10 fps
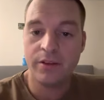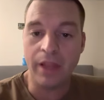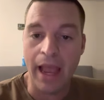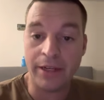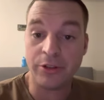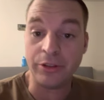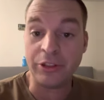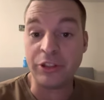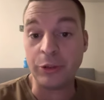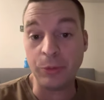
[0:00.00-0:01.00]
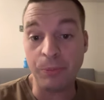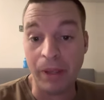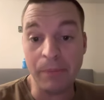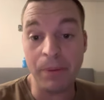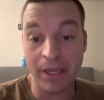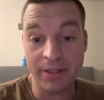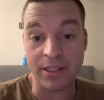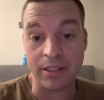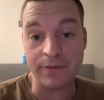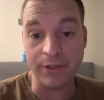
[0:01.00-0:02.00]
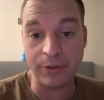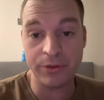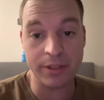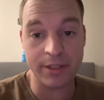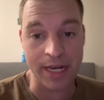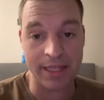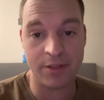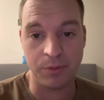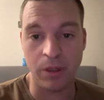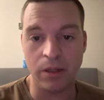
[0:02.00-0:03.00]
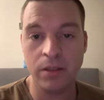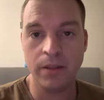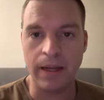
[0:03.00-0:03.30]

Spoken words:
Actually, it's two big pieces of news. It's not small.